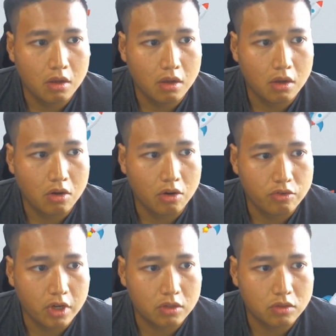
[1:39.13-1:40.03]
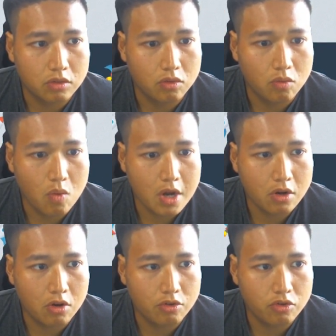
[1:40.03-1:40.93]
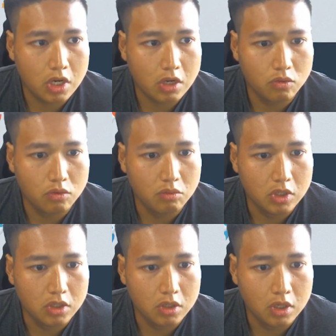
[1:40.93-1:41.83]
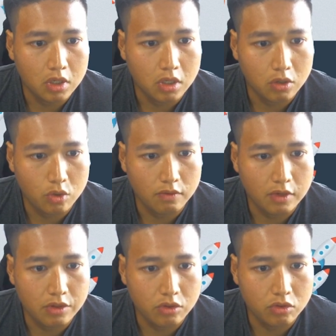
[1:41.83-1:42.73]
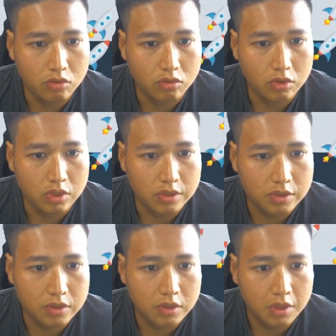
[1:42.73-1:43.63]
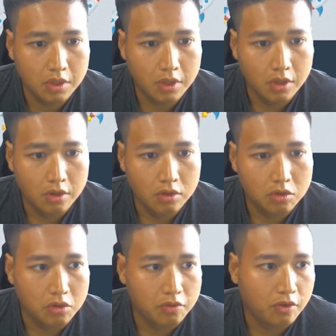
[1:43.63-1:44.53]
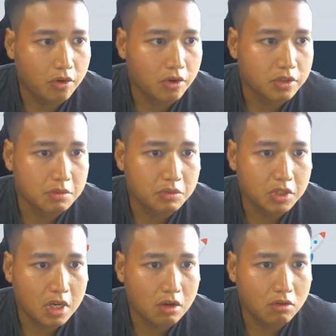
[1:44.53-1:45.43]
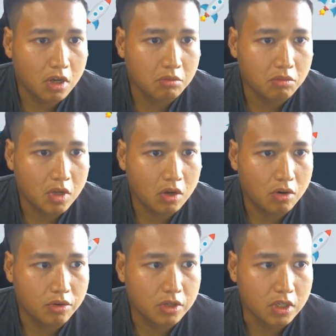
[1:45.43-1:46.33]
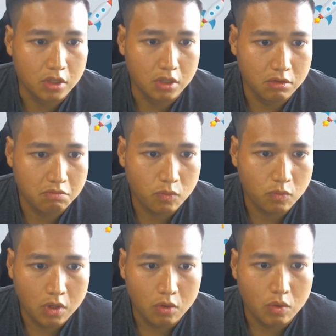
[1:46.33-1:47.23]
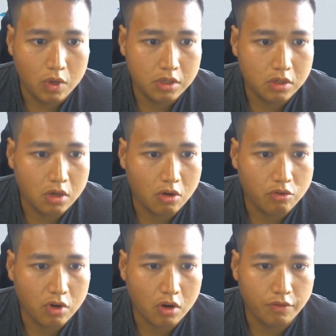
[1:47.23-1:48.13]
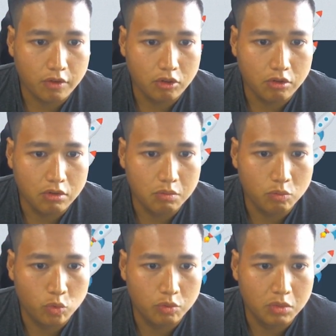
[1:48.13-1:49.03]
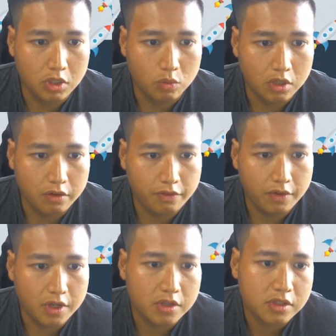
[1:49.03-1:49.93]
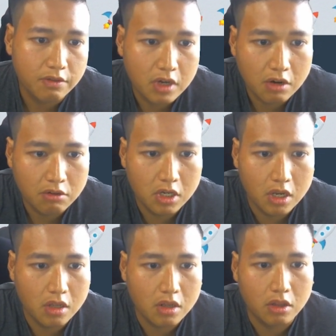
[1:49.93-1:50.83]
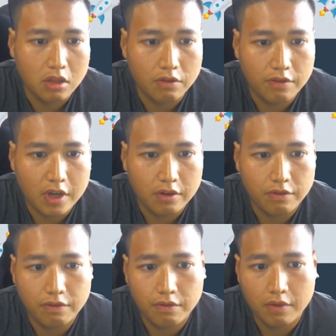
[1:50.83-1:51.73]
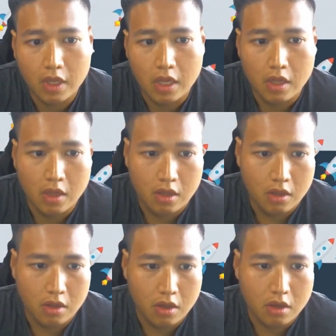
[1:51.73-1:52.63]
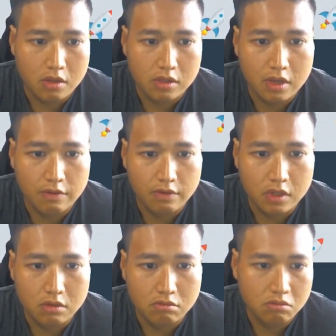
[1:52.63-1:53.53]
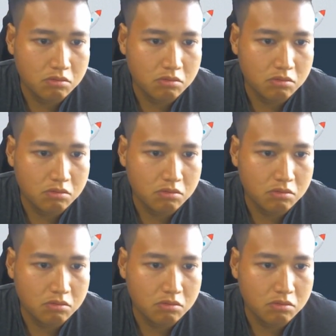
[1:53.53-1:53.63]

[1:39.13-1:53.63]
contracts, so one contract would be equivalent to this. So for example, now I'm on Ethereum. One contract of Ethereum would be worth 785 and 3